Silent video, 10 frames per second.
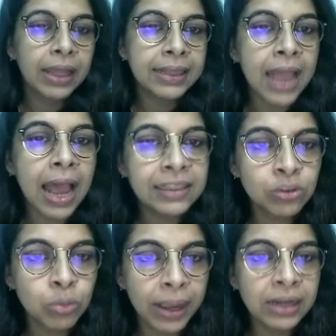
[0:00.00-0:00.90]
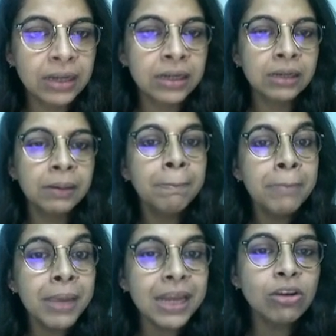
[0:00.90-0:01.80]
That's when little
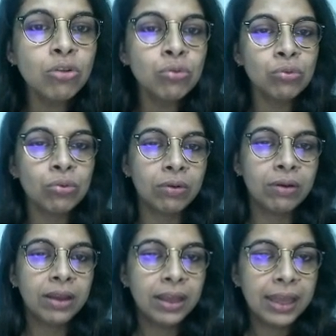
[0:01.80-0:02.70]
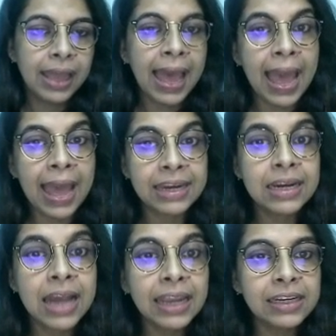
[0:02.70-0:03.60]
Meenu had
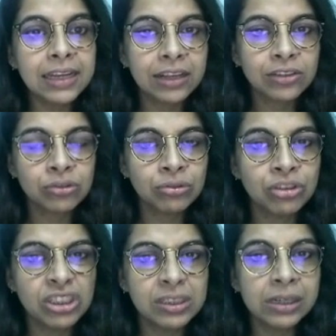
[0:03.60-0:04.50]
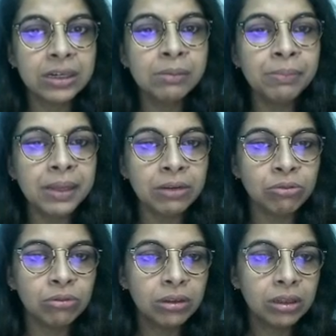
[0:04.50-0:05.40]
an idea. So she's little
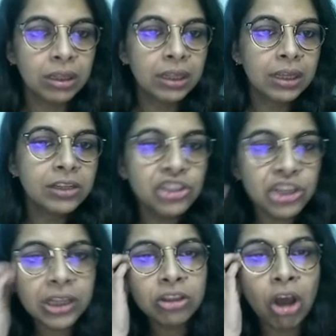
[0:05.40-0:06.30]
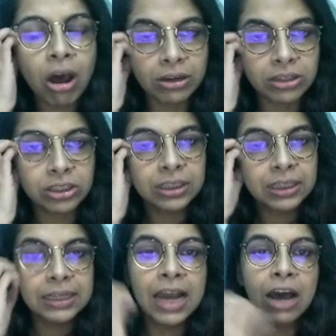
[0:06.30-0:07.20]
Meenu. She thought,
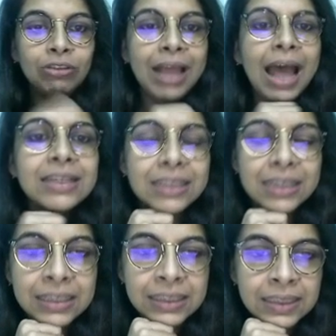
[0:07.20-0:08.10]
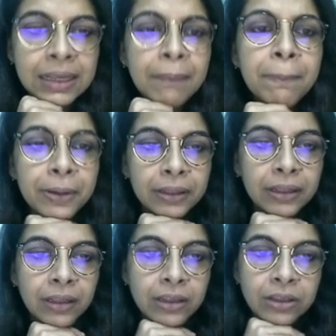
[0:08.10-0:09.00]
now that is
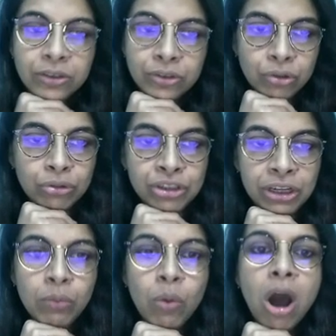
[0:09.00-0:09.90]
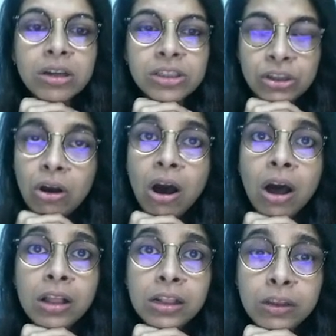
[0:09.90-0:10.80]
simple. So she walked
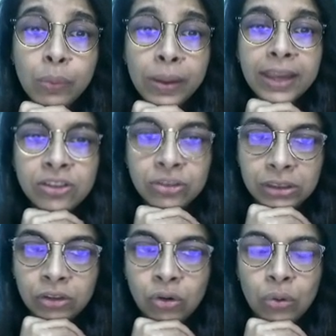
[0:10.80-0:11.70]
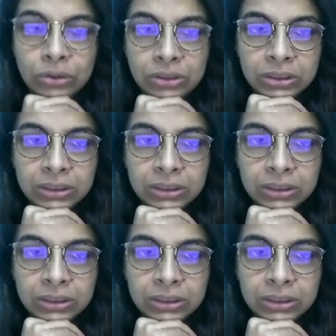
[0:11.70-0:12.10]
all the way to the court.